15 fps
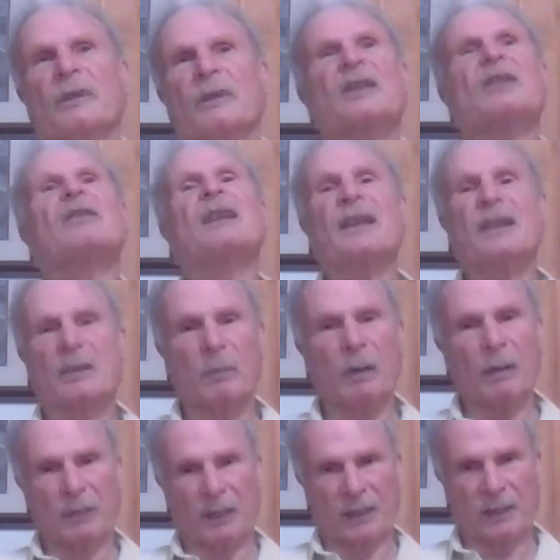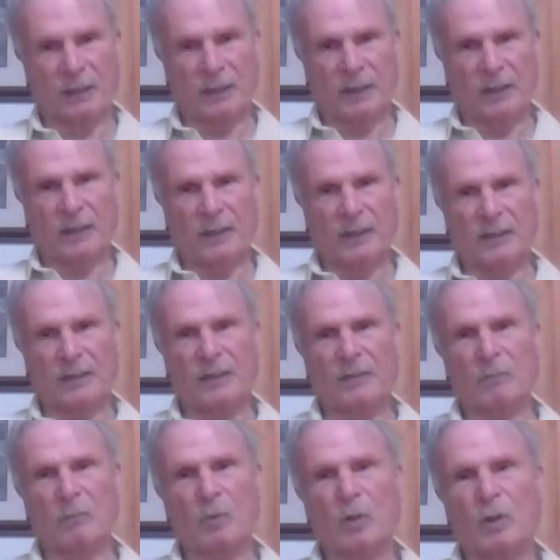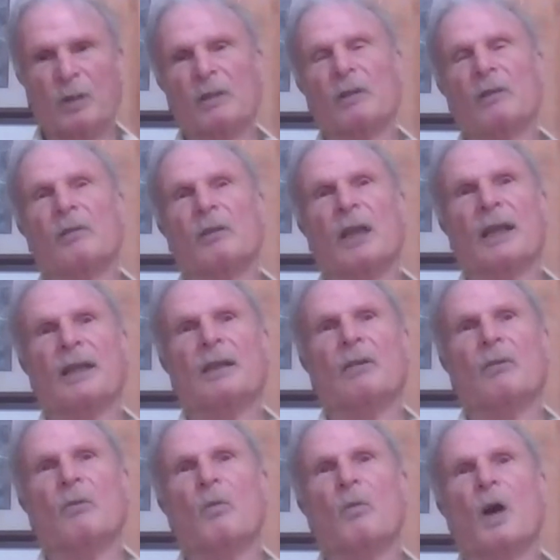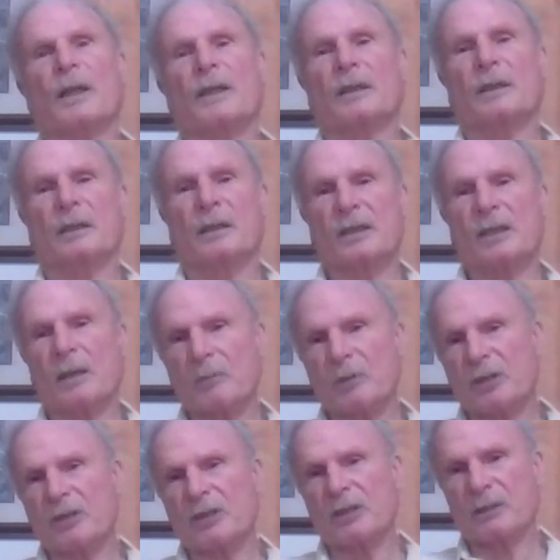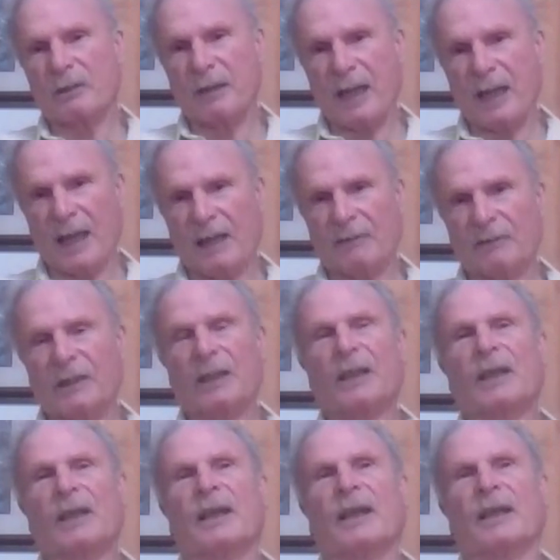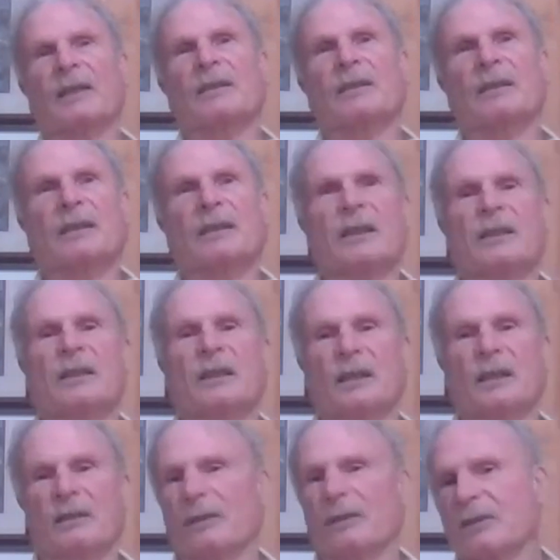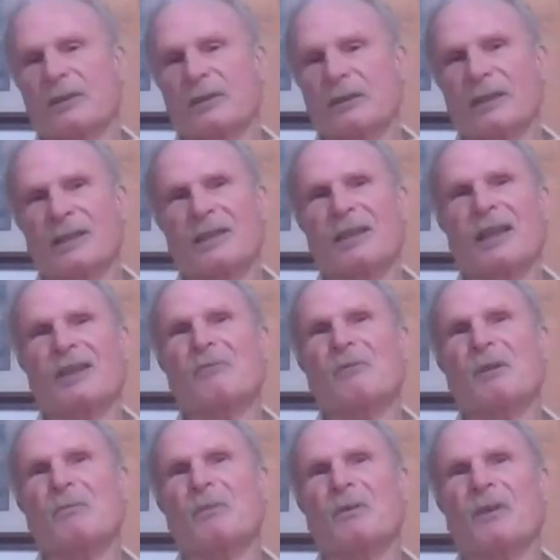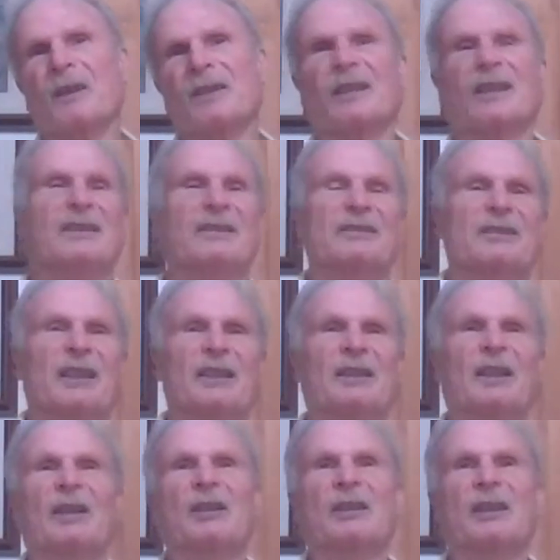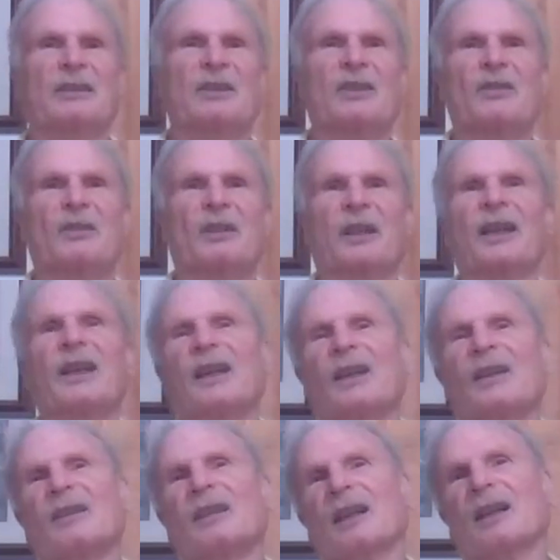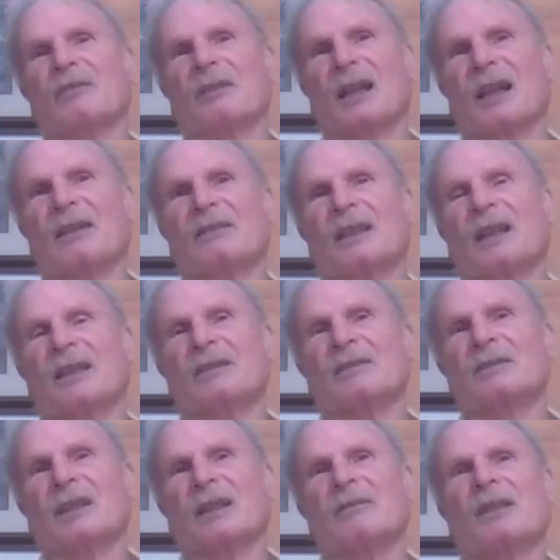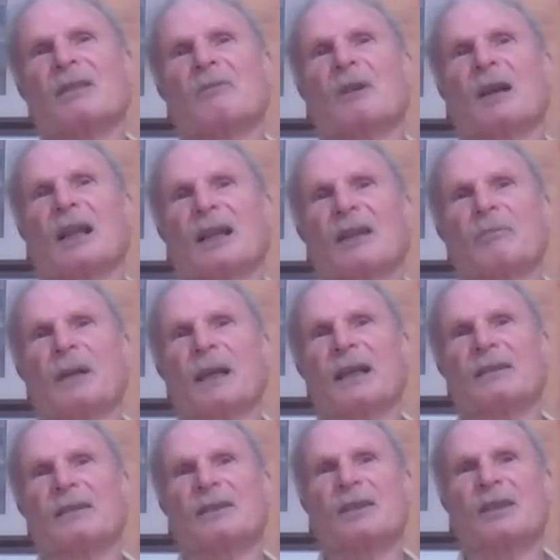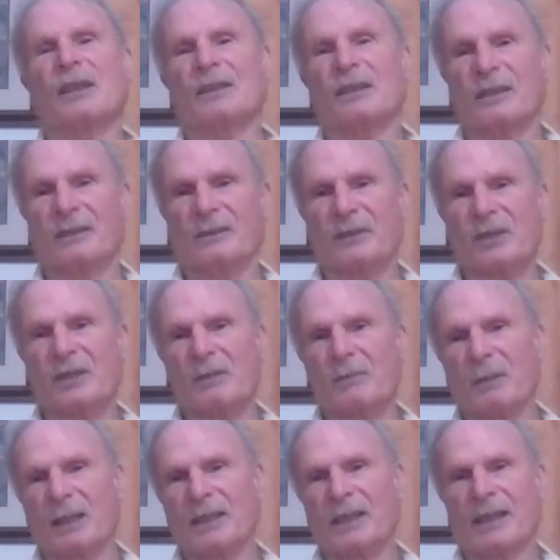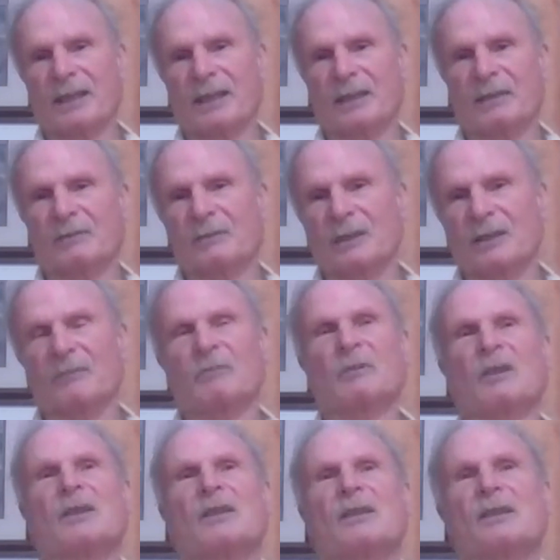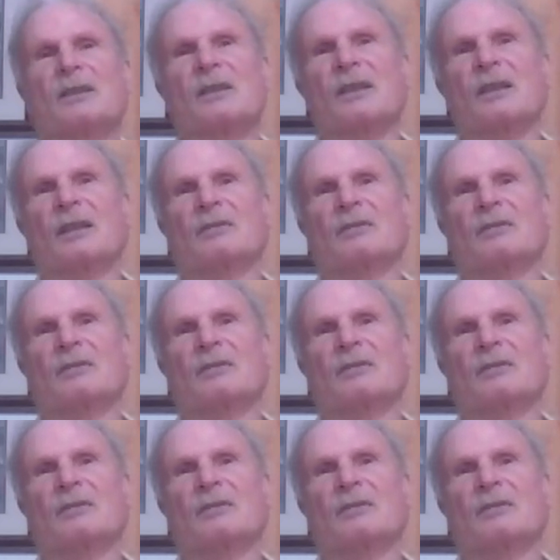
mislead the public. It's more like, what assumptions do you have? And there's as one professor, I'll tell a story. When I was in wildlife biology at the University of Montana, and one